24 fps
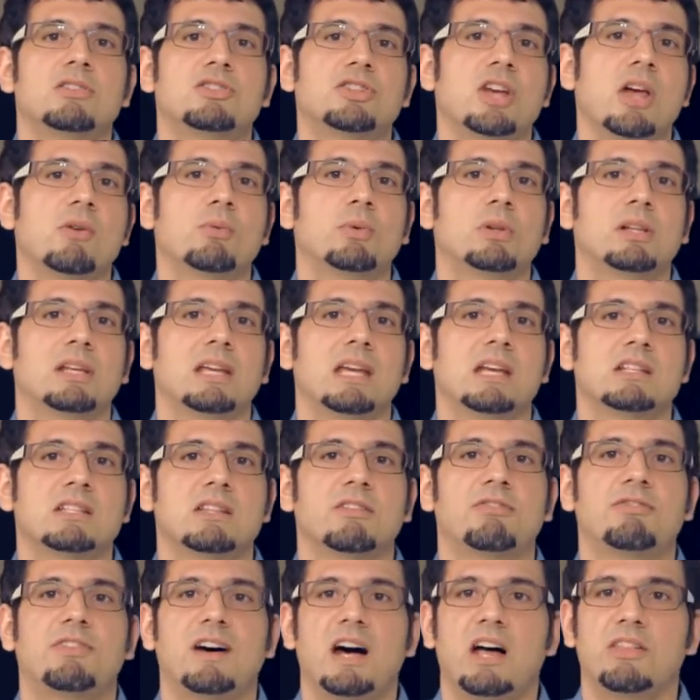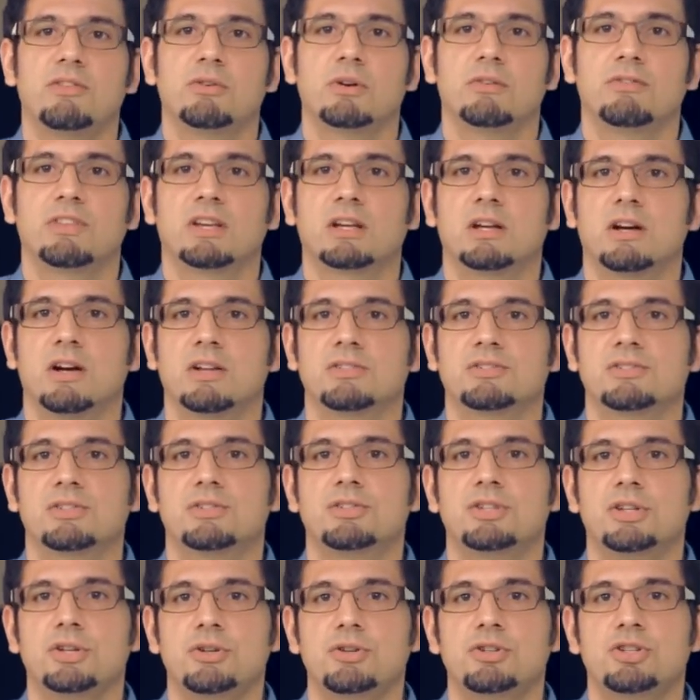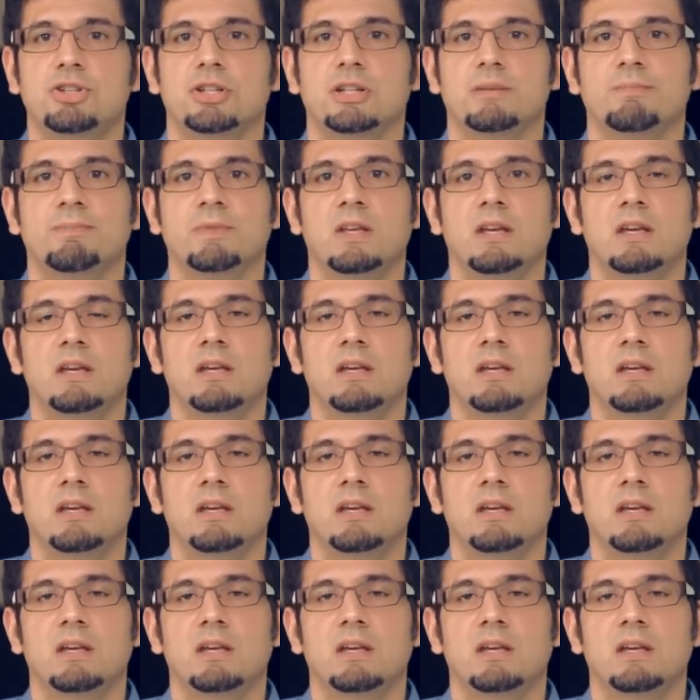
generally as the father of the Constitution,